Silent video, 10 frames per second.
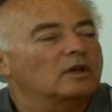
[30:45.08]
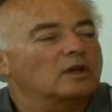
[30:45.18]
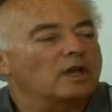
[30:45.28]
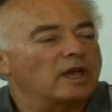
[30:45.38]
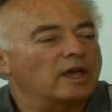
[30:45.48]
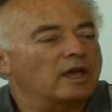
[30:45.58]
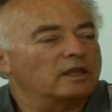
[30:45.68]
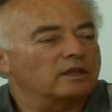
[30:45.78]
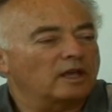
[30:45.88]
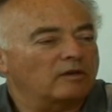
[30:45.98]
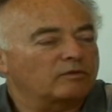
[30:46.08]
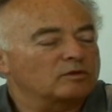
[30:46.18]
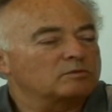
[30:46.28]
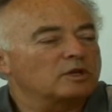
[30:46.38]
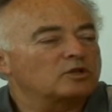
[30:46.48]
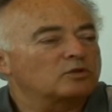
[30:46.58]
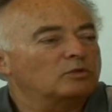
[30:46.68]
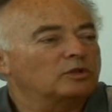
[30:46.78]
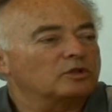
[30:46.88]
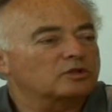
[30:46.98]
And after which
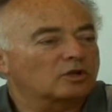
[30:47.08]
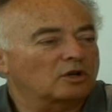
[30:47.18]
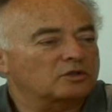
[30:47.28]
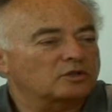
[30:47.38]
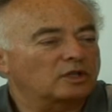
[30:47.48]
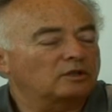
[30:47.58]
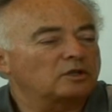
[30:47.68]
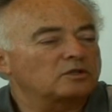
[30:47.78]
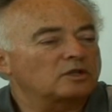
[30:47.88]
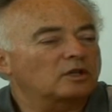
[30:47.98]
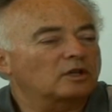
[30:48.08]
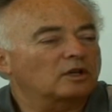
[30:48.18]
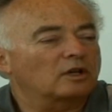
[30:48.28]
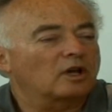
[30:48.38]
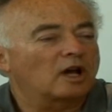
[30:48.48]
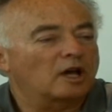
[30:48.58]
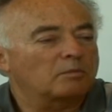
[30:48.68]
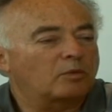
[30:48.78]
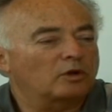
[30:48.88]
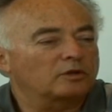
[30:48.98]
we'll discuss statistical
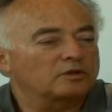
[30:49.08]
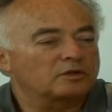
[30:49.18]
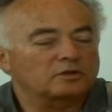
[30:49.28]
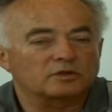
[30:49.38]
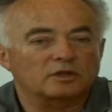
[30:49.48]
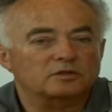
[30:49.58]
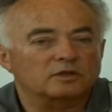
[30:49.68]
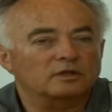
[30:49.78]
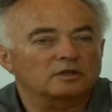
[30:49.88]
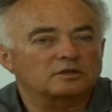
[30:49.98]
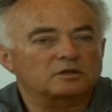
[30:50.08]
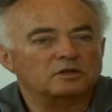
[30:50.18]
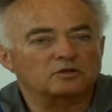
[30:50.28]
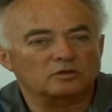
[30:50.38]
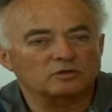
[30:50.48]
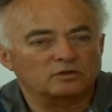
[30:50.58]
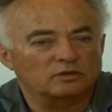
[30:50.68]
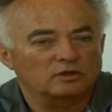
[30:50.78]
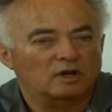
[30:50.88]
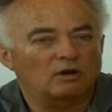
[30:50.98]
hypothesis testing. That's decisions.
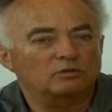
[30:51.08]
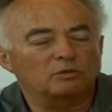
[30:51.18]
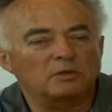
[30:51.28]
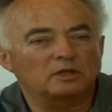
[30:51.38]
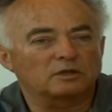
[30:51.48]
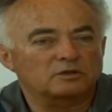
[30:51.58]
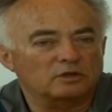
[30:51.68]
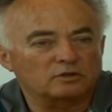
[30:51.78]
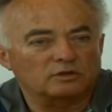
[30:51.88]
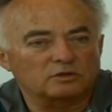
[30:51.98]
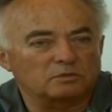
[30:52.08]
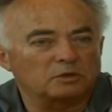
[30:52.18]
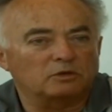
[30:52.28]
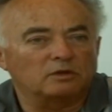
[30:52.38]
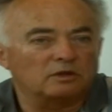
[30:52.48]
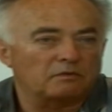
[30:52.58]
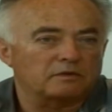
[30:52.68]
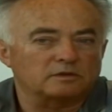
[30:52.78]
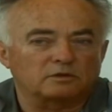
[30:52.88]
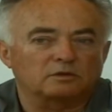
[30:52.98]
How to make decisions between
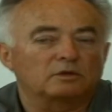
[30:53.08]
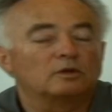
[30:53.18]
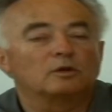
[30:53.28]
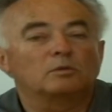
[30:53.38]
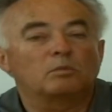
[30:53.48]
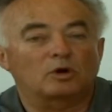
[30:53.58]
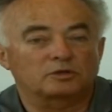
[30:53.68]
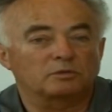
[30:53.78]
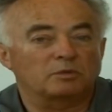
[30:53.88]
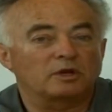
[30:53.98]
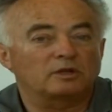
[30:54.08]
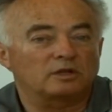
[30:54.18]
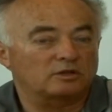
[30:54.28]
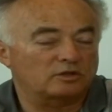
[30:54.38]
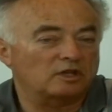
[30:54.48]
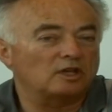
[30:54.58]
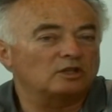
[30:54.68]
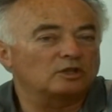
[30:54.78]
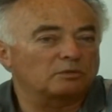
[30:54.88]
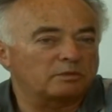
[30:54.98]
different possibilities
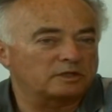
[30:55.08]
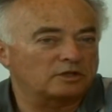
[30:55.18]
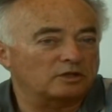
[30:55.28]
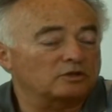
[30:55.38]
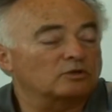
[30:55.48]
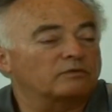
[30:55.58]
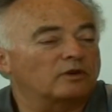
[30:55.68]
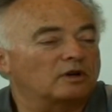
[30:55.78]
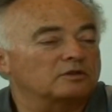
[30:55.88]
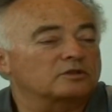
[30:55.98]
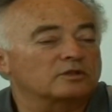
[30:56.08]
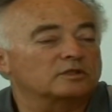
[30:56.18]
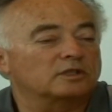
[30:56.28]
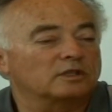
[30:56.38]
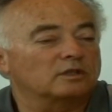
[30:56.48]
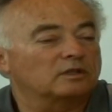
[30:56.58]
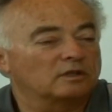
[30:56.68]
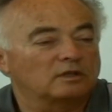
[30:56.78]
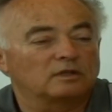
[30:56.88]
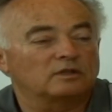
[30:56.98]
in the presence of uncertain
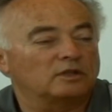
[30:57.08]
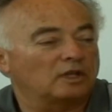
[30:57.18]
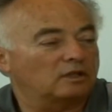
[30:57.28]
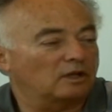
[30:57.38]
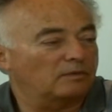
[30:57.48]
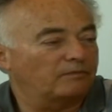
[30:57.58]
data.